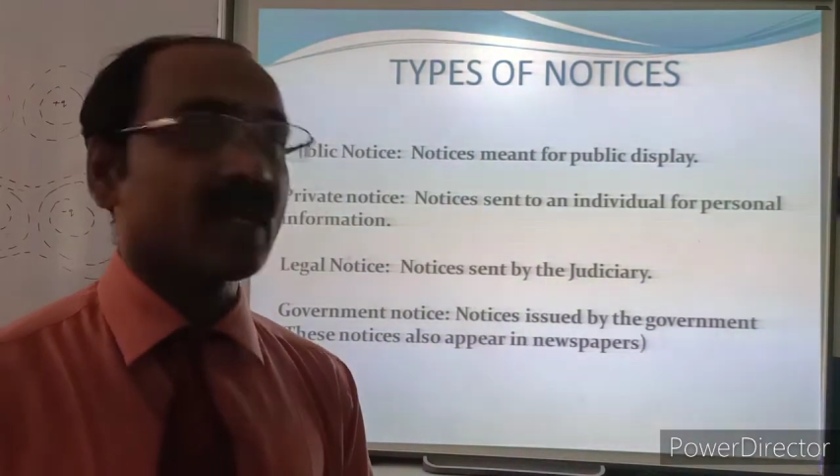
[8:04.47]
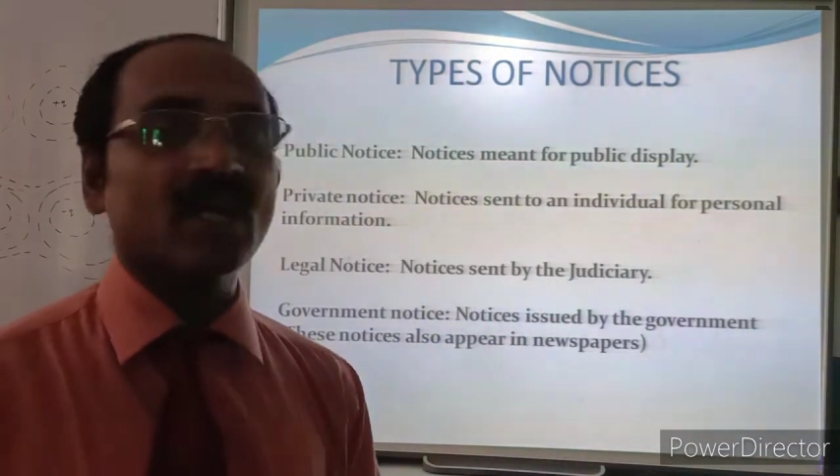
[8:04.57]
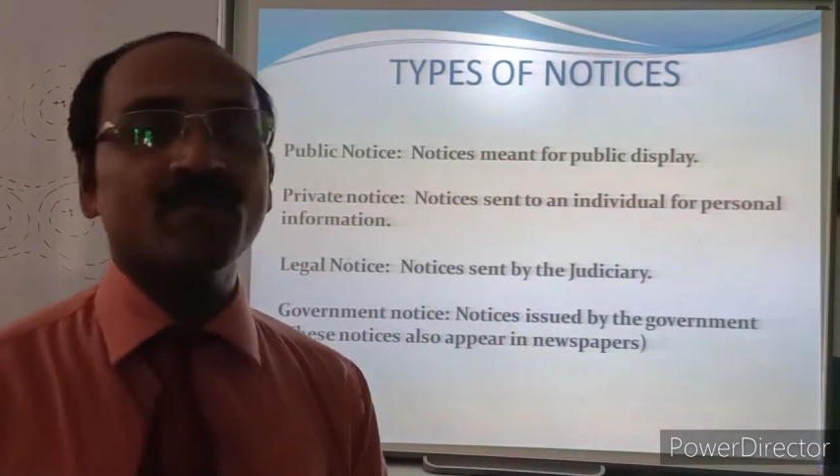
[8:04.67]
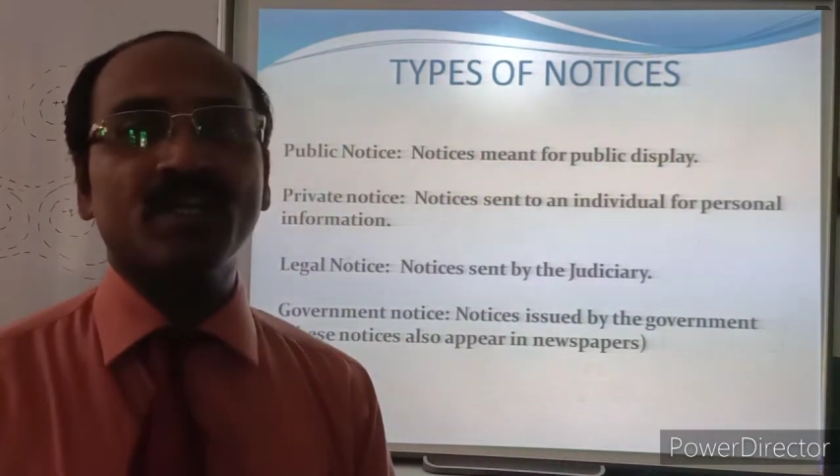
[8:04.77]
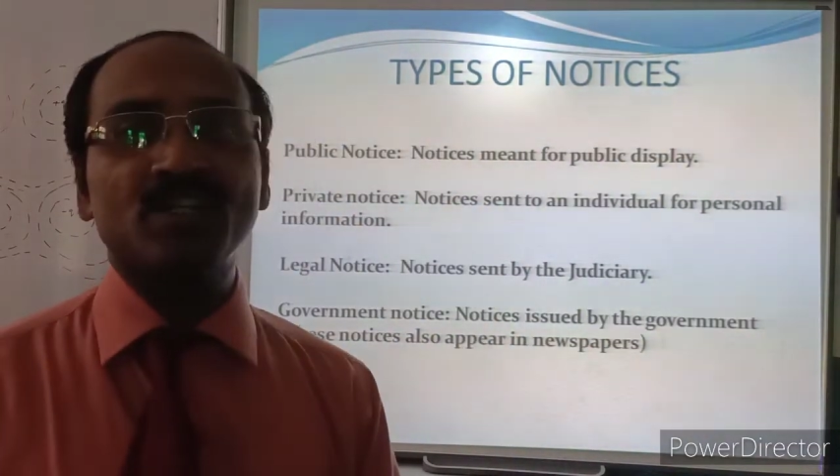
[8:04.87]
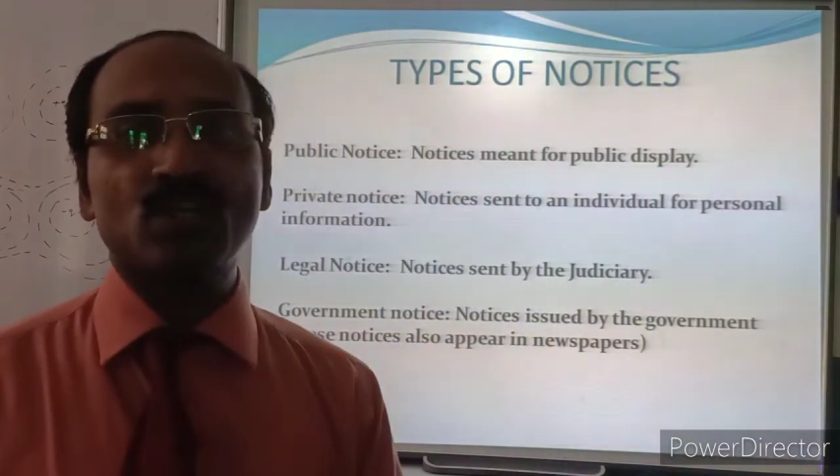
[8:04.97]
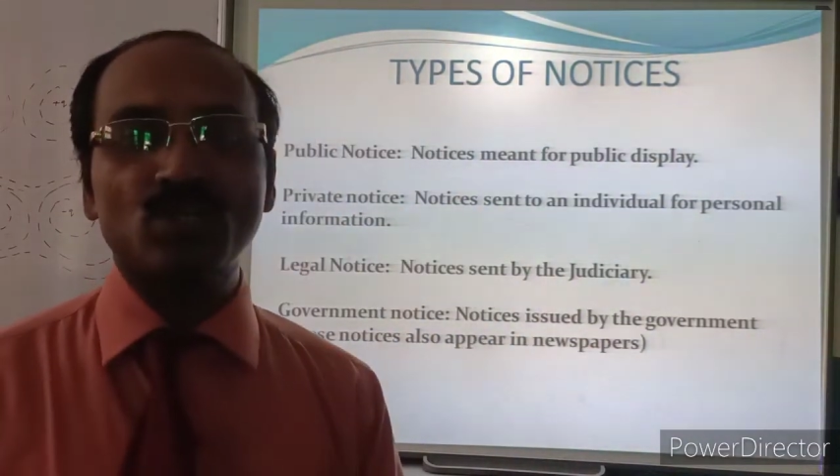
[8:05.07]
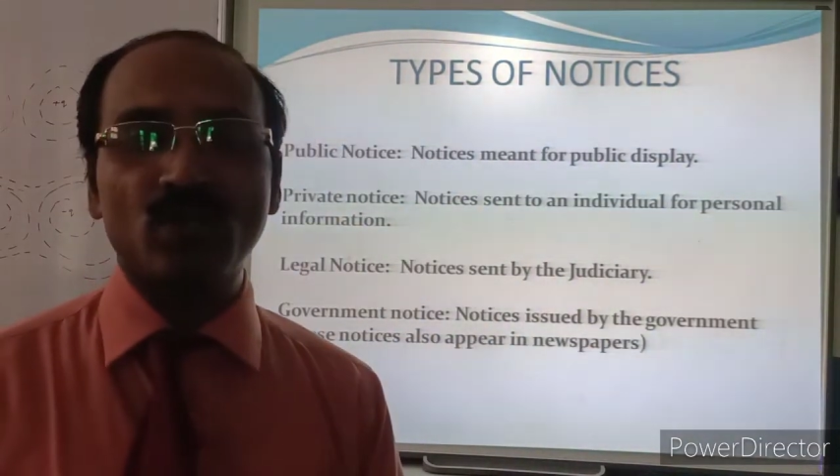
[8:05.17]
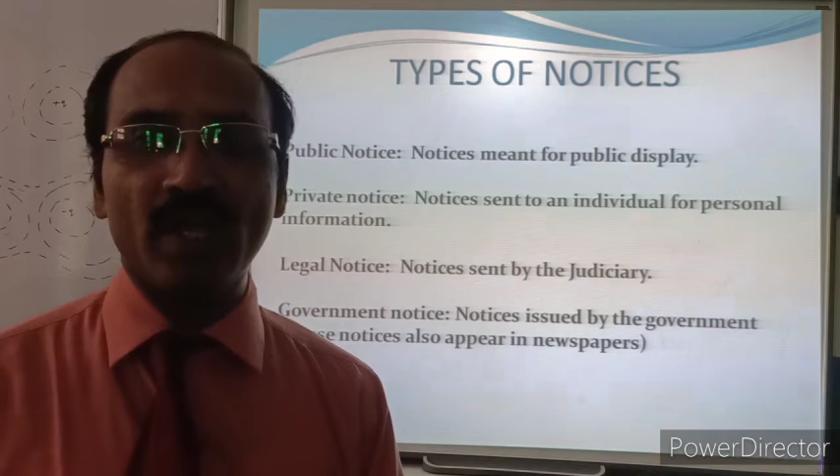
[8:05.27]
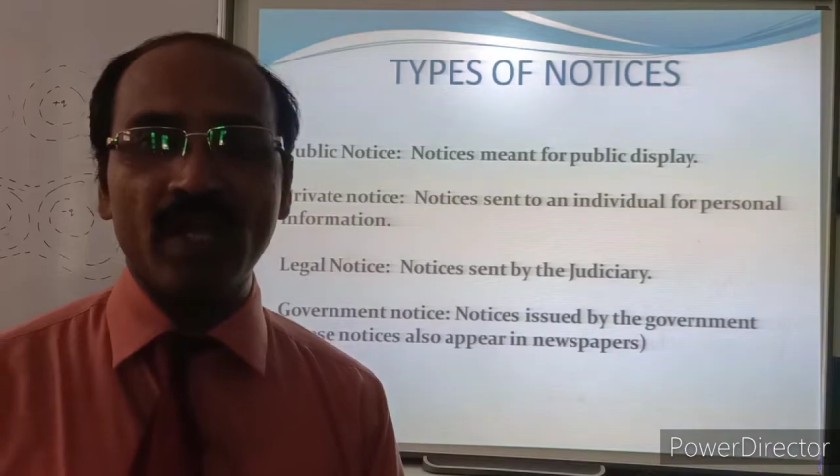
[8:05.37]
the government is
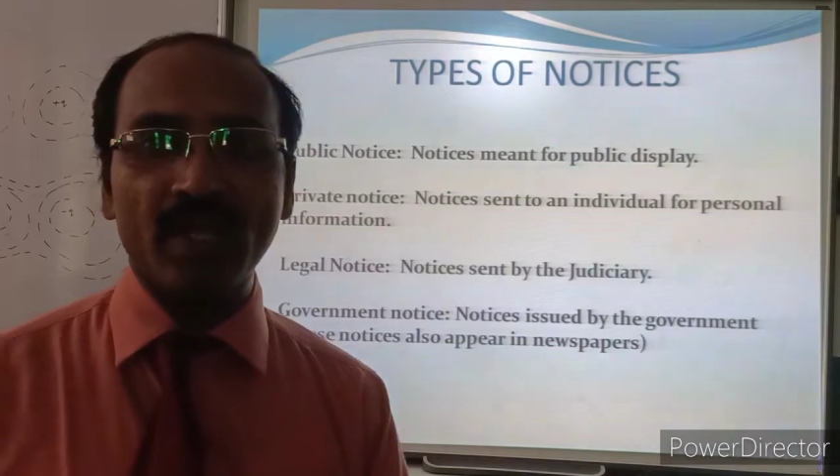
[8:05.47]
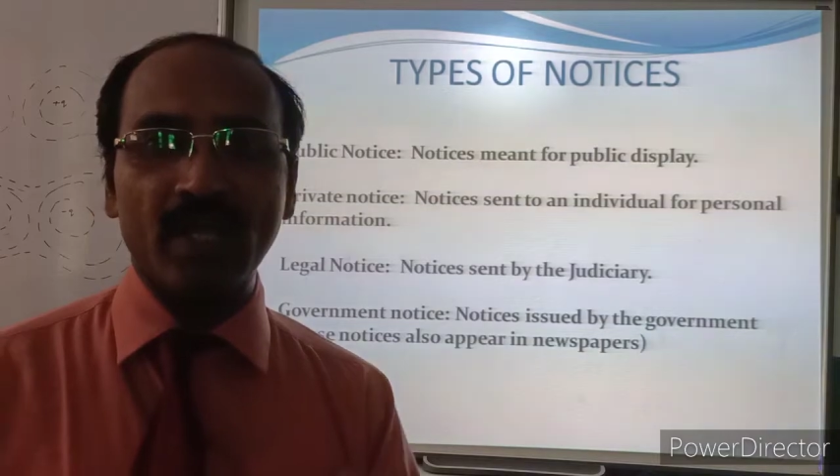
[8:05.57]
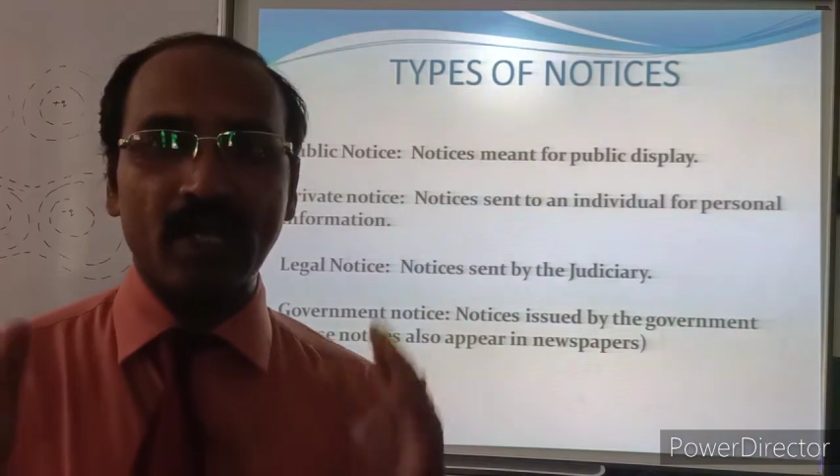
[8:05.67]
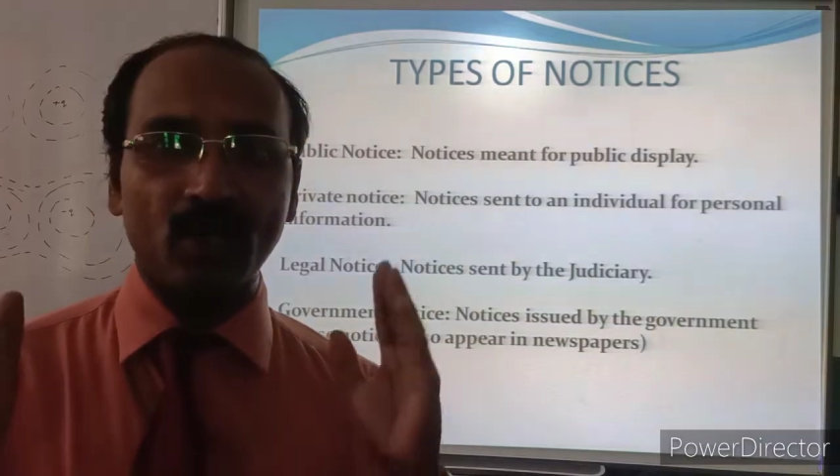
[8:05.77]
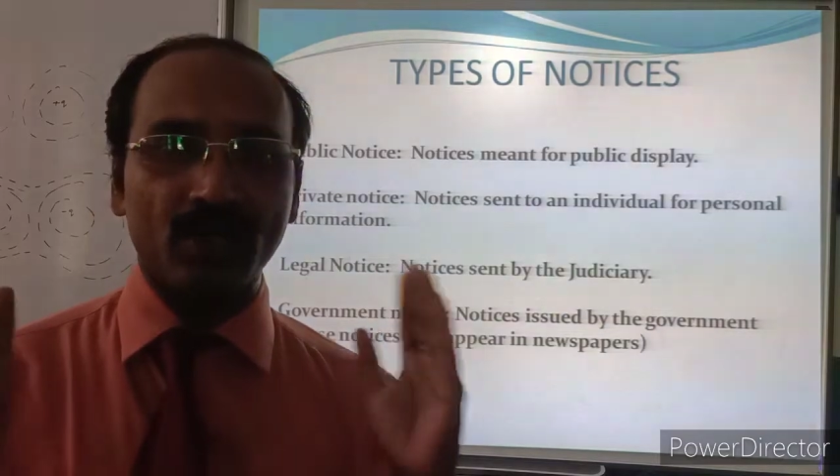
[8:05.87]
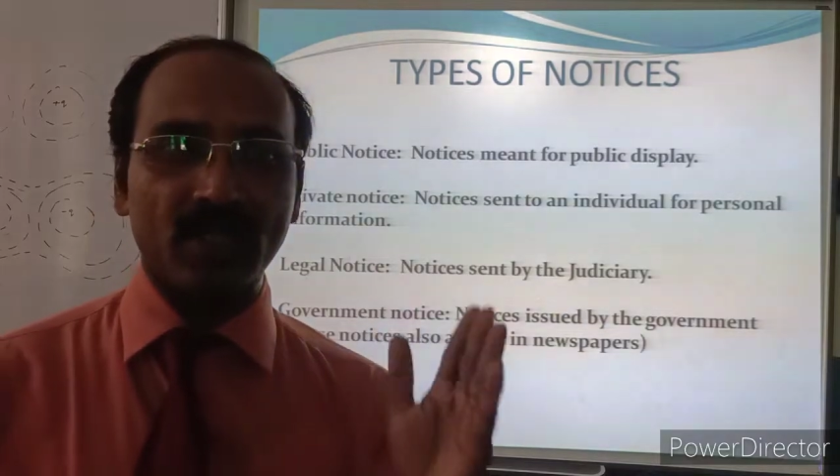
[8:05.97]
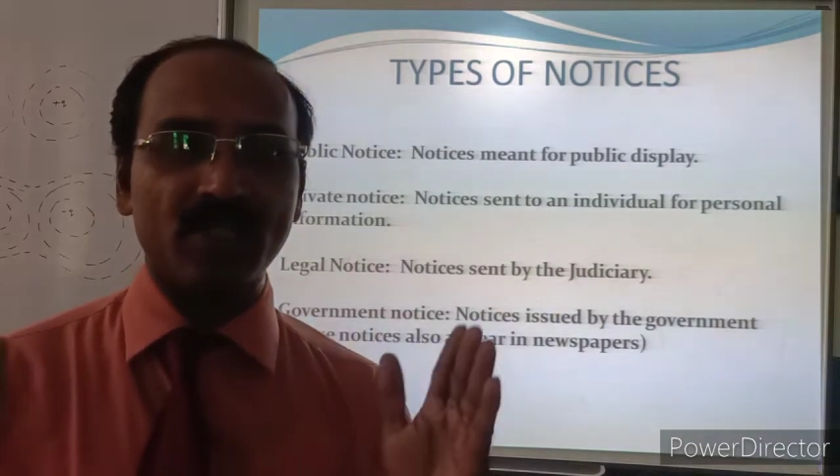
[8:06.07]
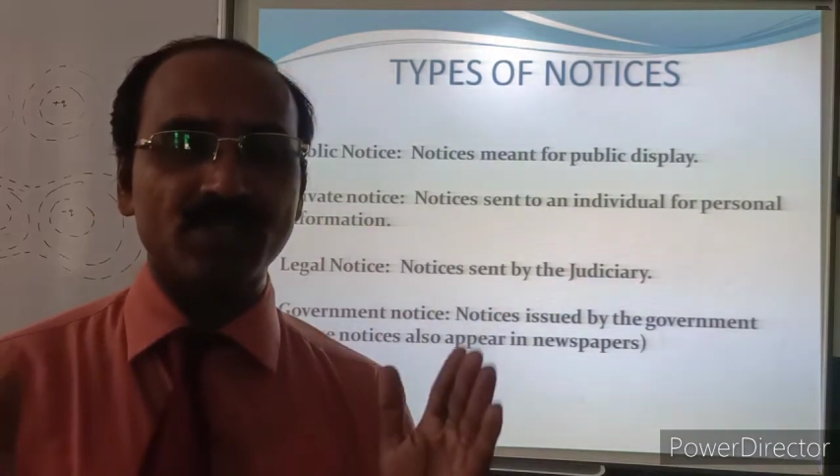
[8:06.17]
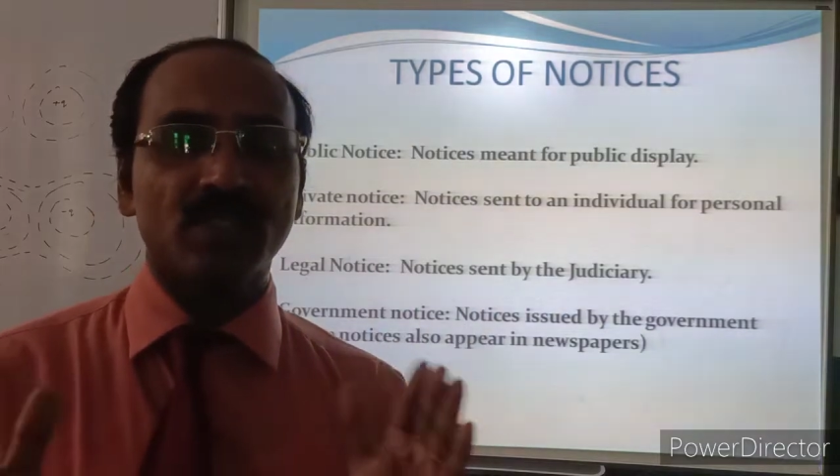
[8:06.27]
issuing a notice,